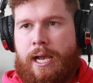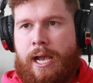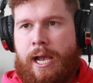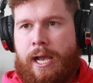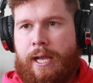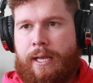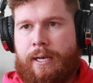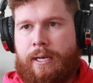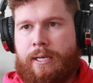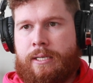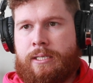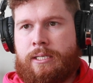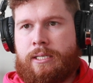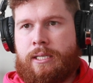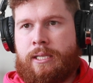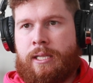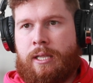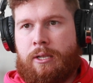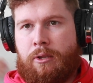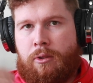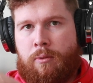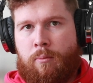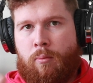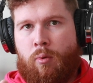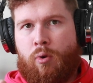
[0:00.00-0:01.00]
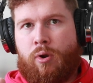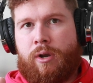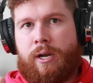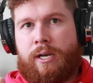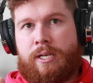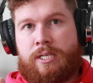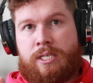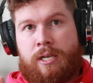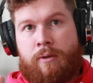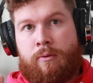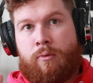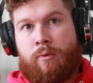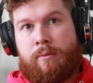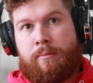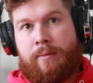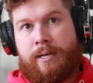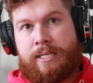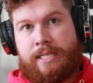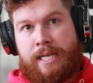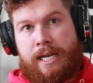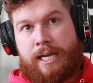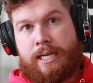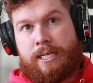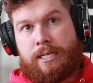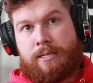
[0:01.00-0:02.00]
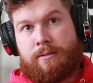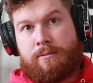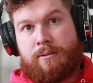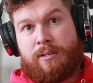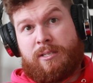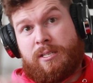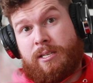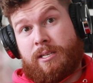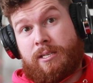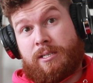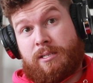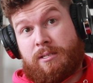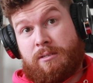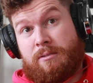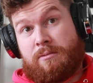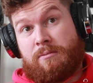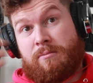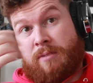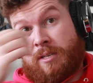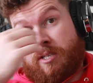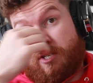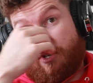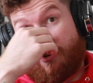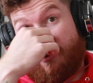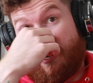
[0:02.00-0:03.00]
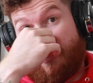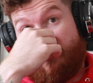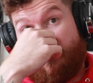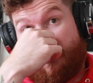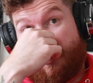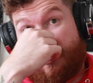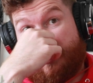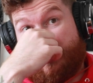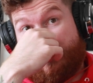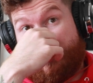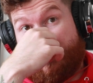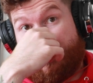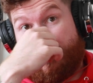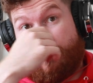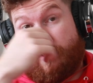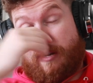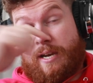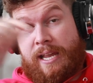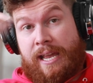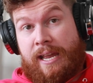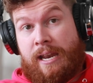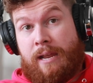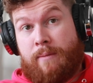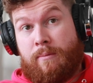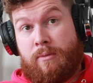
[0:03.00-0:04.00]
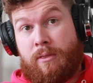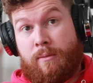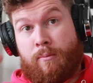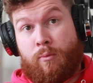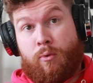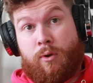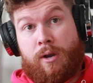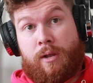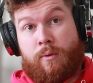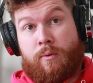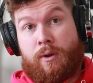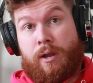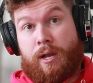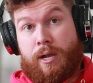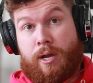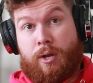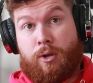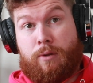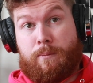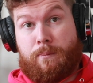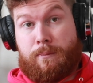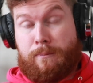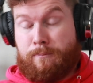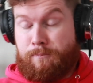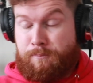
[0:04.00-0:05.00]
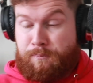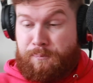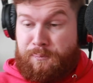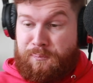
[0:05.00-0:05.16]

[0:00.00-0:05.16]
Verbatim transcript: And then in the mornings I would ring my dad because he's he's an early riser, so I'd get him in the morning when I got up.